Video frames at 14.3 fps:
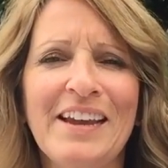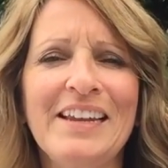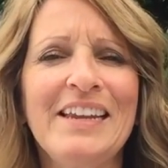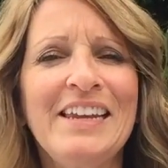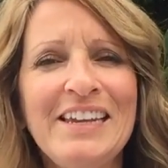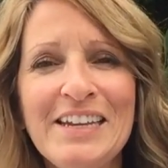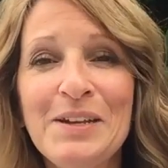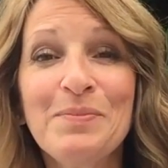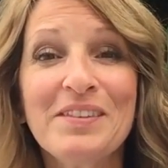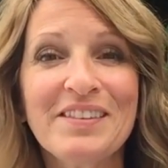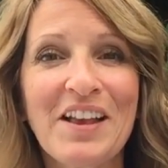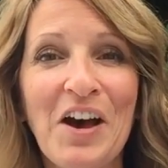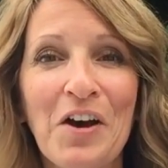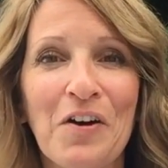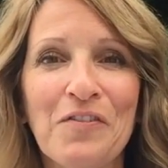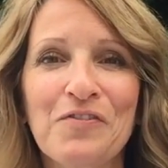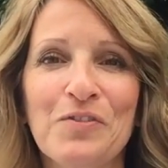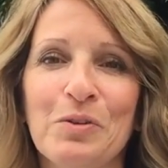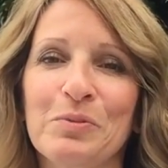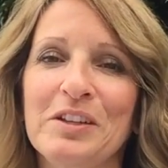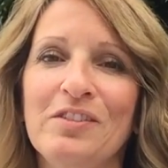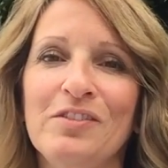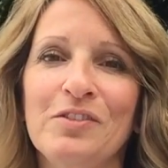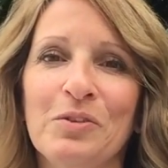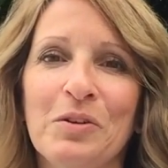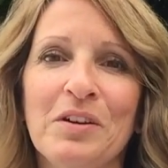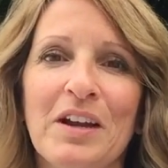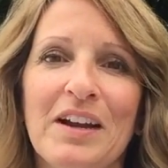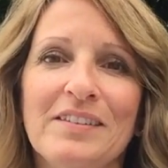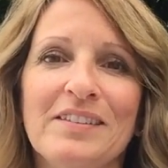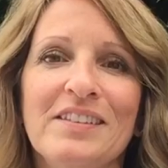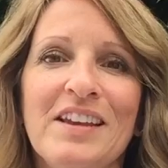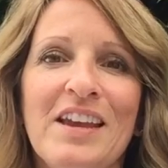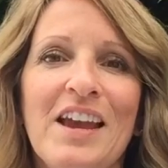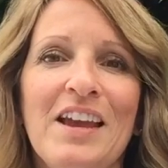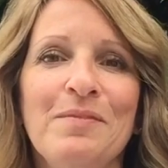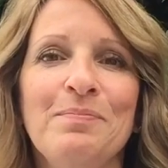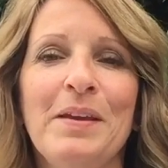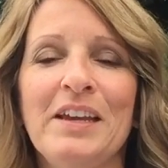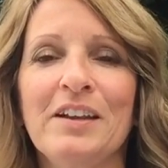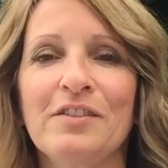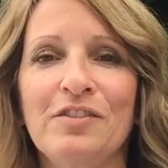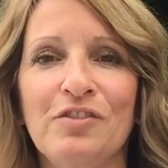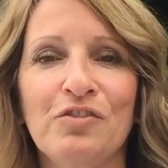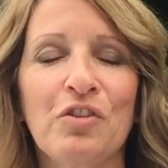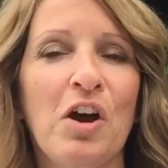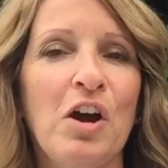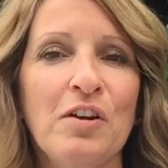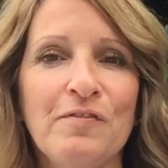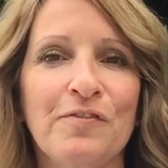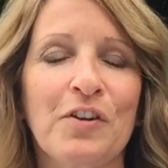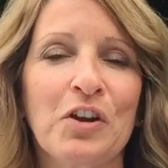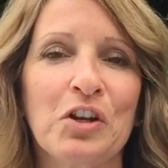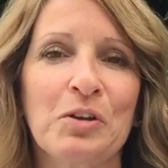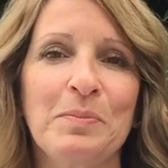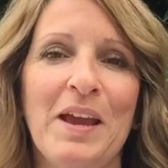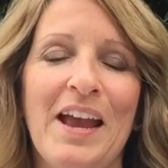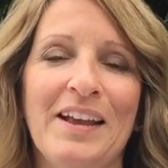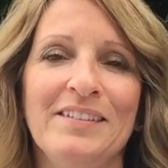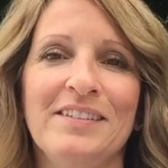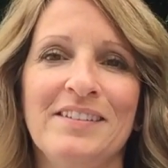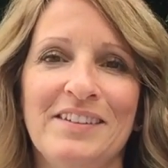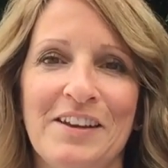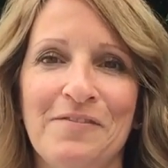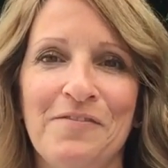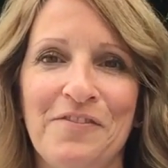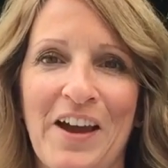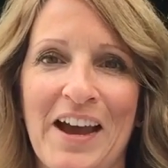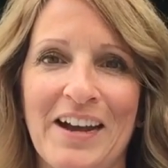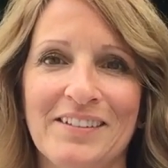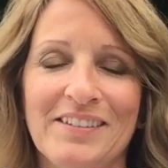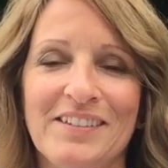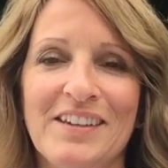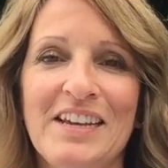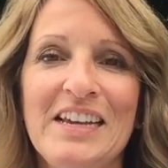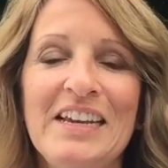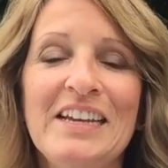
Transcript: that He Himself will restore us and make us strong, firm, and steadfast.